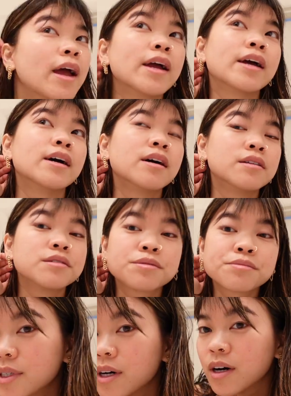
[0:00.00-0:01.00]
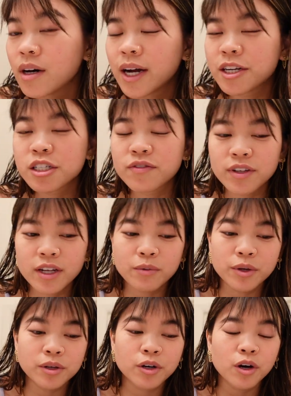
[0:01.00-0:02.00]
And I just feel like
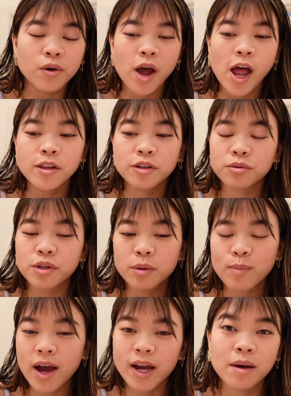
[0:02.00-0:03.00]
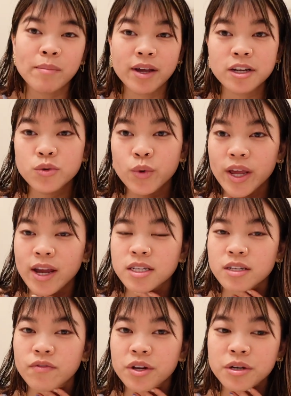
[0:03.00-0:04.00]
when you go and you look back at my like
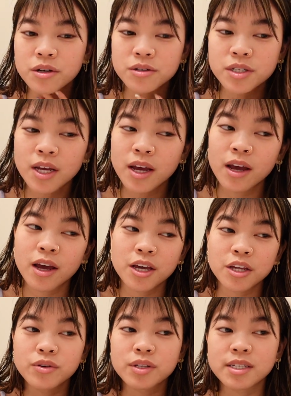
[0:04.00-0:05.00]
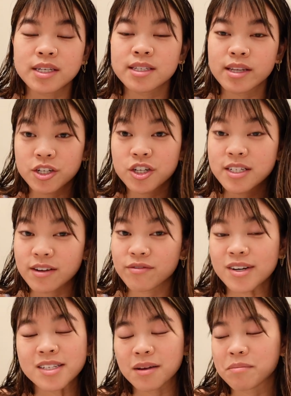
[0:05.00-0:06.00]
2018 videos, you can see such a
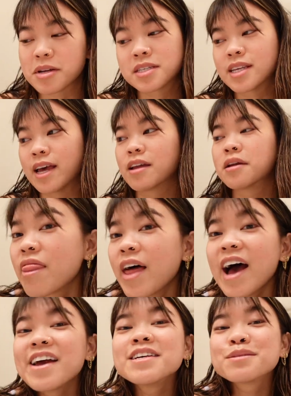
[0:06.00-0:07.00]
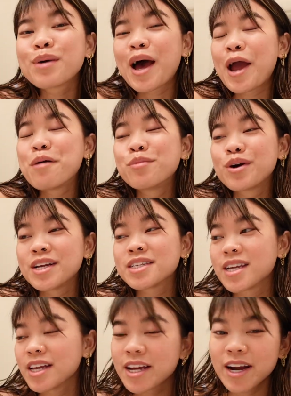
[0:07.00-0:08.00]
difference in my skin. That is my morning
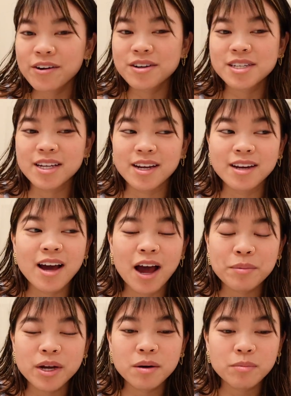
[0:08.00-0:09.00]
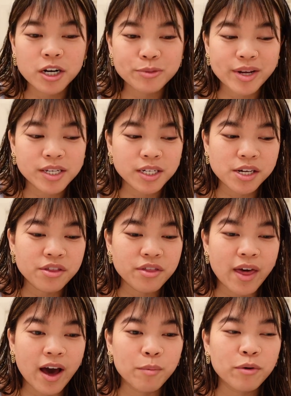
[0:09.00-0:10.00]
skincare routine. I'm gonna brush my teeth
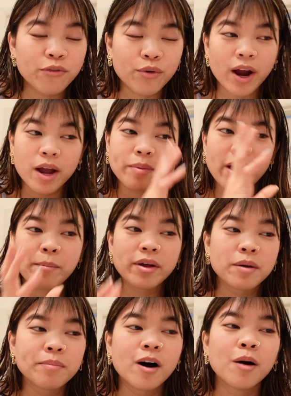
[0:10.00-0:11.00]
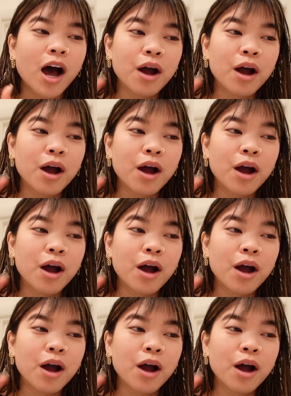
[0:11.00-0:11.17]
now before I apply my lip balm.